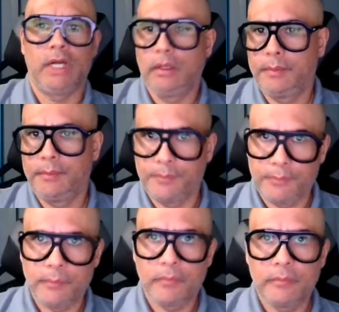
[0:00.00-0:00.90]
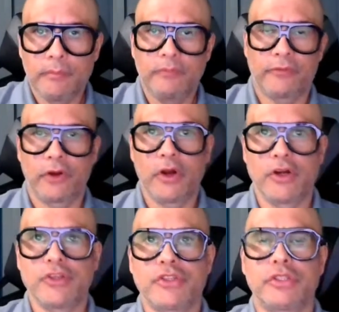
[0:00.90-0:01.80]
Um,
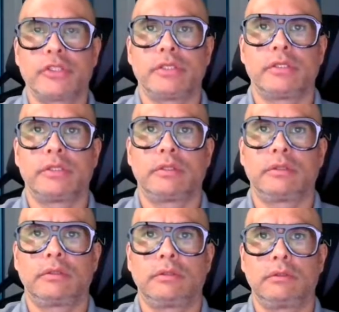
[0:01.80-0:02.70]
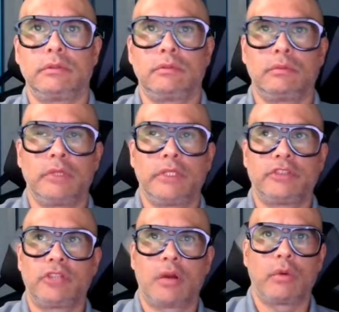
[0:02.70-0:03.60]
First,
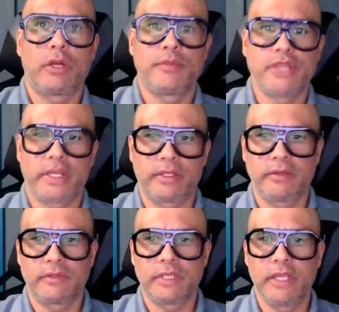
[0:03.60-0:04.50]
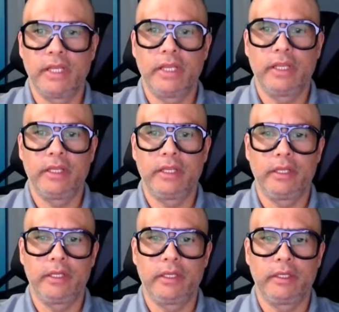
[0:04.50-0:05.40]
let's start with objectives
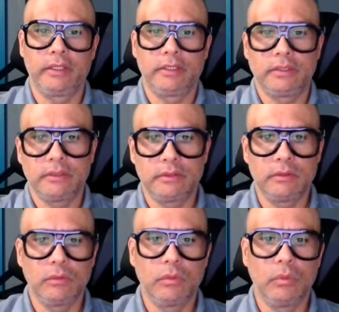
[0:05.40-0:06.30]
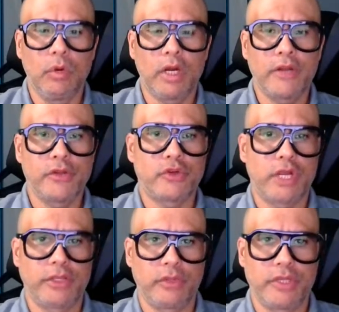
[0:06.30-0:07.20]
and what are you
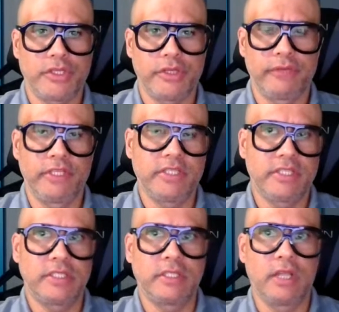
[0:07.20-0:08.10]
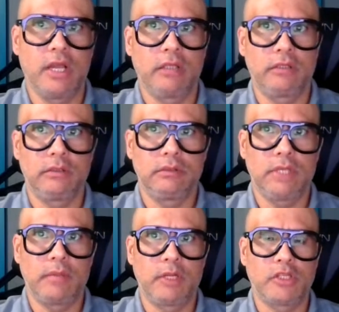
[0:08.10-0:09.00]
trying to achieve. This is not,
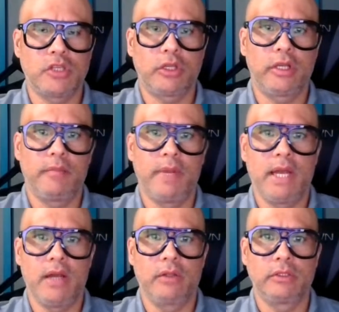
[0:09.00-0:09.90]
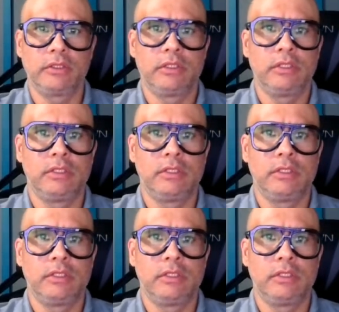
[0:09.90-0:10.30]
I'm not talking about